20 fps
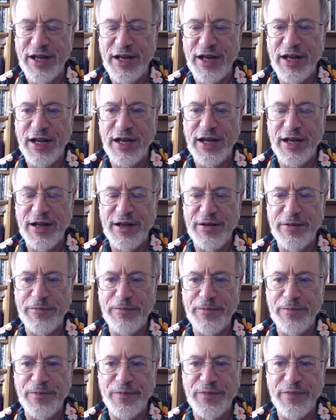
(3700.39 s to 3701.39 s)

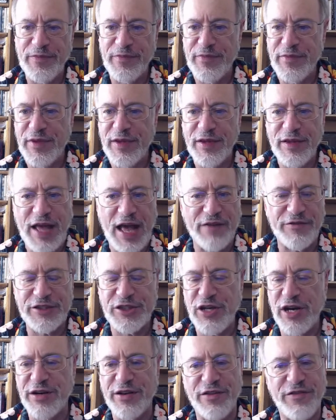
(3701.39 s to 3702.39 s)
haven't
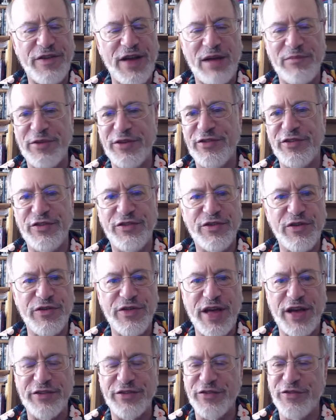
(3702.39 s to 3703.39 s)
talked to the family since
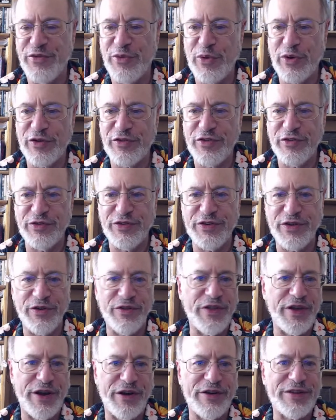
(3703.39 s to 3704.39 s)
2004. She was still
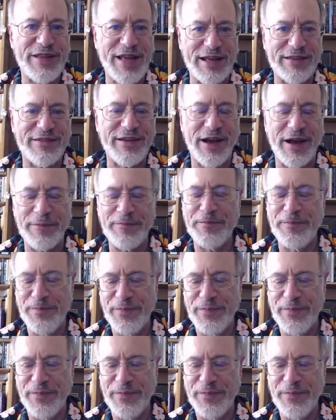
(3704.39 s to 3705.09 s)
there at that time.